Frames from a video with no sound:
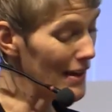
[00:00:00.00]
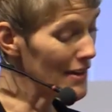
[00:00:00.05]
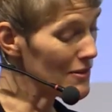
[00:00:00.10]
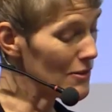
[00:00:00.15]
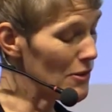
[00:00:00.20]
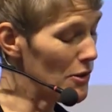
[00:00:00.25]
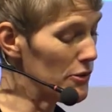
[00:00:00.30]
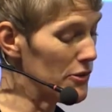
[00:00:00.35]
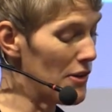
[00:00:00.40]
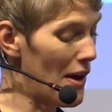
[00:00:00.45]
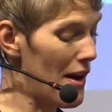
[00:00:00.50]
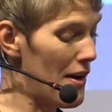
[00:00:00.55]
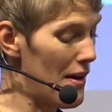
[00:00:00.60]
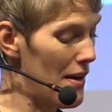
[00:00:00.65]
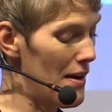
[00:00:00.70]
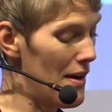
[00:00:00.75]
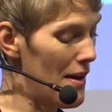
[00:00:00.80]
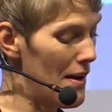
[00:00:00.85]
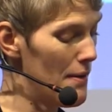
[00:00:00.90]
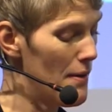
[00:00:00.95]
it's also
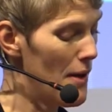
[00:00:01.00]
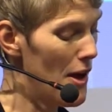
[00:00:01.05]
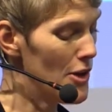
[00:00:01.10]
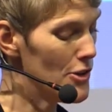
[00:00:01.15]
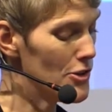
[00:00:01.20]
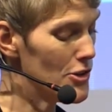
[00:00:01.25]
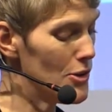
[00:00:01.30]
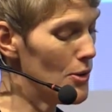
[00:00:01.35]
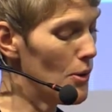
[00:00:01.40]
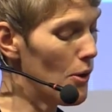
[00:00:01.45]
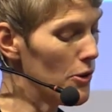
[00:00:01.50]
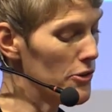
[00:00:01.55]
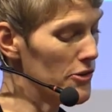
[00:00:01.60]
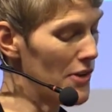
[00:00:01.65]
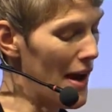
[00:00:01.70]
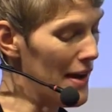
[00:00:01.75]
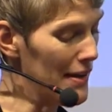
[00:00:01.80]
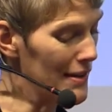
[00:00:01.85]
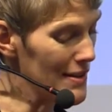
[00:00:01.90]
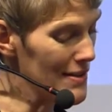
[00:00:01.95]
to also
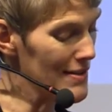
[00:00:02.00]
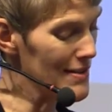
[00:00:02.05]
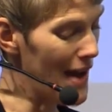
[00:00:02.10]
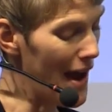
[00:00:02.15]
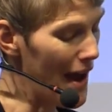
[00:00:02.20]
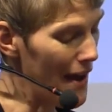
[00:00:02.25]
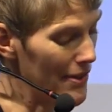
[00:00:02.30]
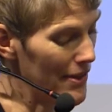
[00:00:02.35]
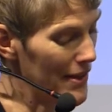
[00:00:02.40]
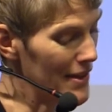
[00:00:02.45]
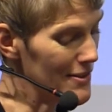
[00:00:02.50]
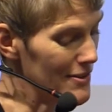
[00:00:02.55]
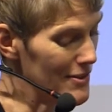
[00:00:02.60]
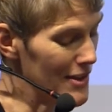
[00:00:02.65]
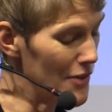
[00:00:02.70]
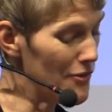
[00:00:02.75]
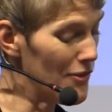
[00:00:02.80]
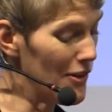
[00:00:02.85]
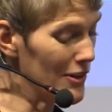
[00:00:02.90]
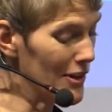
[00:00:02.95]
understand these
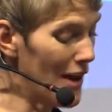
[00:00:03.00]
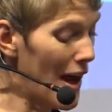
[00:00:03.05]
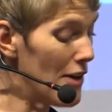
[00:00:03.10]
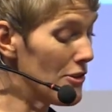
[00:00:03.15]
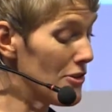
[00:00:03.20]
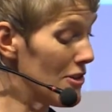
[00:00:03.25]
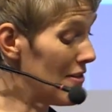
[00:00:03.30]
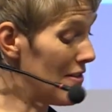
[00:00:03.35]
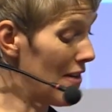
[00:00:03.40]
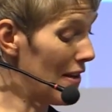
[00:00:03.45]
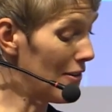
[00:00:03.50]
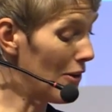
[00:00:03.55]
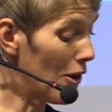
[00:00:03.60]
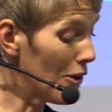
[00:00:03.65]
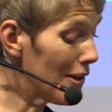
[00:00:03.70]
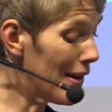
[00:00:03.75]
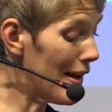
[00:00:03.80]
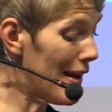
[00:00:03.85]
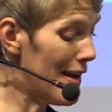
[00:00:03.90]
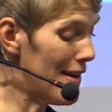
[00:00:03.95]
different countries, and
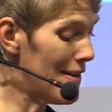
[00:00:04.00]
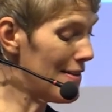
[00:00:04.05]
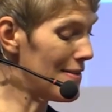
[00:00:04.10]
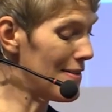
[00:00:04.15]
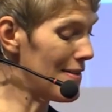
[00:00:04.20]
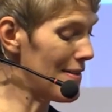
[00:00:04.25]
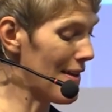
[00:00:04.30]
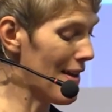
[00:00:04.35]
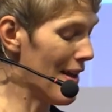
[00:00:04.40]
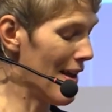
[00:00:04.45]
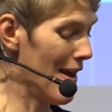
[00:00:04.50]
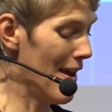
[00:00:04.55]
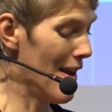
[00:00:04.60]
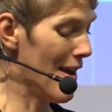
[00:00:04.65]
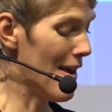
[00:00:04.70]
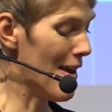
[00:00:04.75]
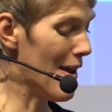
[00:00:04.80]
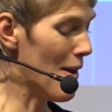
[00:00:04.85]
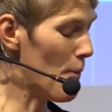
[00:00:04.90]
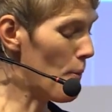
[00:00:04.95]
not least
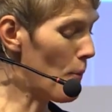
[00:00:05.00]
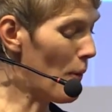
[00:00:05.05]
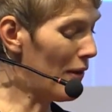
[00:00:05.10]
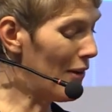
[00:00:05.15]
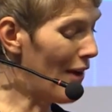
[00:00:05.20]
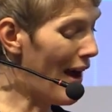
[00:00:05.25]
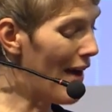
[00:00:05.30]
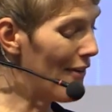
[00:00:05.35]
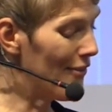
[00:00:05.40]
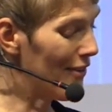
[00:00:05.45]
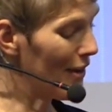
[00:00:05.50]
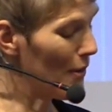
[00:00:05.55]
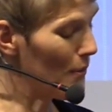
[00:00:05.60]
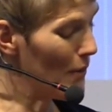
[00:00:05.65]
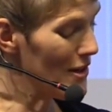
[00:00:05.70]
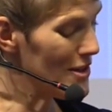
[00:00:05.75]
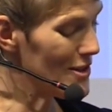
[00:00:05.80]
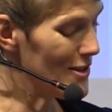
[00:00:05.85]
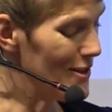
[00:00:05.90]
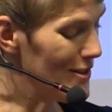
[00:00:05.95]
when you have the
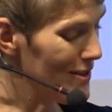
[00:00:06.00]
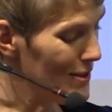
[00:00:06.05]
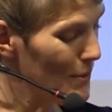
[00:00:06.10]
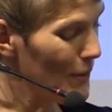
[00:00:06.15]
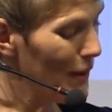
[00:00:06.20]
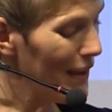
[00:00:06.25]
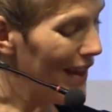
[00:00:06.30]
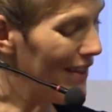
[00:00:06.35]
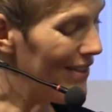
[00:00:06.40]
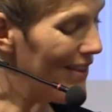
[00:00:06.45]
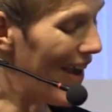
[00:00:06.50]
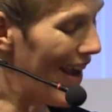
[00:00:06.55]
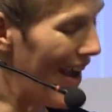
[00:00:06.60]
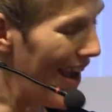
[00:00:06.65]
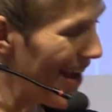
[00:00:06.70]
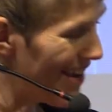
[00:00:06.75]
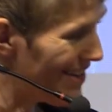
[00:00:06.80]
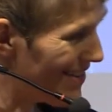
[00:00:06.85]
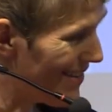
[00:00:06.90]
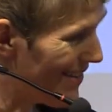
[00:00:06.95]
questions within
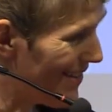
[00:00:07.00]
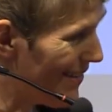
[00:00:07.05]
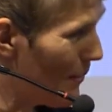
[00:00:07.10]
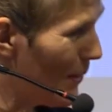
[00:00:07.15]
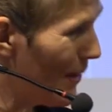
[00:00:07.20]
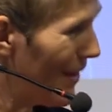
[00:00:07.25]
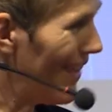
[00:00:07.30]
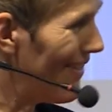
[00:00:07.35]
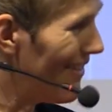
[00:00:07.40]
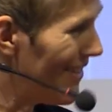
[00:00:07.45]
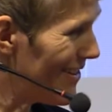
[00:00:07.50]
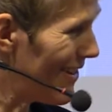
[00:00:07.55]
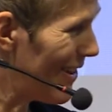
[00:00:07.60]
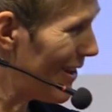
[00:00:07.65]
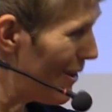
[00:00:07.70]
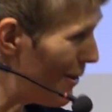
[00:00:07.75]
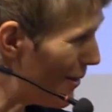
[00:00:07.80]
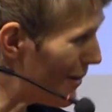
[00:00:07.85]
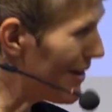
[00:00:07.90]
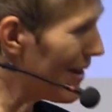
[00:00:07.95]
the
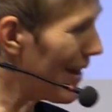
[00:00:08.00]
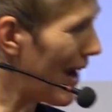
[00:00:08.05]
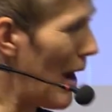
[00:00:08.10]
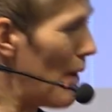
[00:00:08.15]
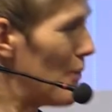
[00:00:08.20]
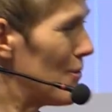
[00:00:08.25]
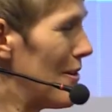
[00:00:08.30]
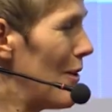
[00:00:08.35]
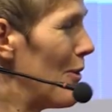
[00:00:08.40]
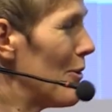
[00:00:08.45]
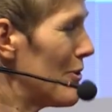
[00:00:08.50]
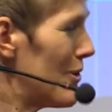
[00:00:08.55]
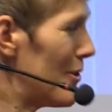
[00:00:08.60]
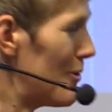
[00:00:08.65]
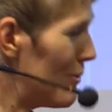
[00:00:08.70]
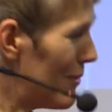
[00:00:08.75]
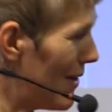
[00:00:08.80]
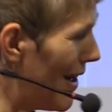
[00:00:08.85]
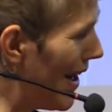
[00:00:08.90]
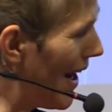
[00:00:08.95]
Security Council, also to
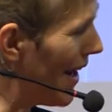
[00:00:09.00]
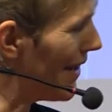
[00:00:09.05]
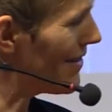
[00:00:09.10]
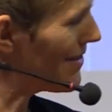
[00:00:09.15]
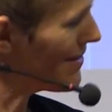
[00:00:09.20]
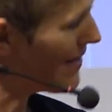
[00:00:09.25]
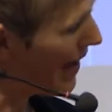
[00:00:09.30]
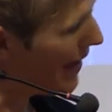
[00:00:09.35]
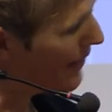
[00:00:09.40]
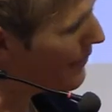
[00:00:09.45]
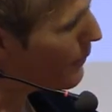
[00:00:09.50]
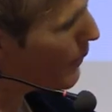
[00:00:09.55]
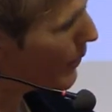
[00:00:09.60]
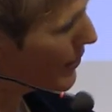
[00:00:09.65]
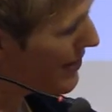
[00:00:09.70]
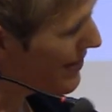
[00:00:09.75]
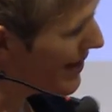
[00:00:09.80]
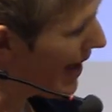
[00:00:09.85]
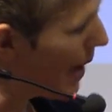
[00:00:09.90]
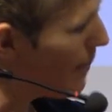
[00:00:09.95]
really understand what
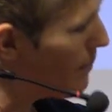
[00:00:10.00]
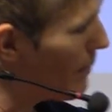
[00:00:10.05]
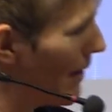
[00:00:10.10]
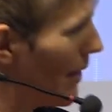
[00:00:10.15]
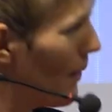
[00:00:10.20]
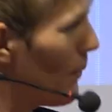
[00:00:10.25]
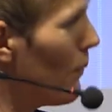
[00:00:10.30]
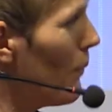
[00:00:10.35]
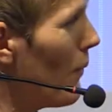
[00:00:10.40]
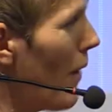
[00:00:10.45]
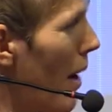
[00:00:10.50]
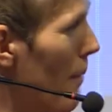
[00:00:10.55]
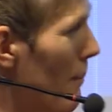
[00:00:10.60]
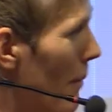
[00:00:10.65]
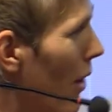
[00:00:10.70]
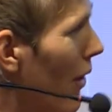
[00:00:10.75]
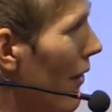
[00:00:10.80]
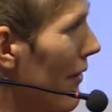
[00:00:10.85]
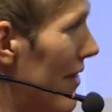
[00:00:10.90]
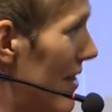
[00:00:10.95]
is happening
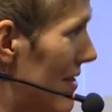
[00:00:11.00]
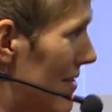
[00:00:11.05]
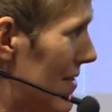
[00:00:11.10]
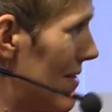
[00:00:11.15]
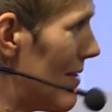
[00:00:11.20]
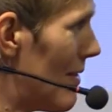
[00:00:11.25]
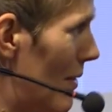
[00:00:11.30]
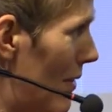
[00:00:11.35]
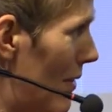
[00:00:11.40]
among these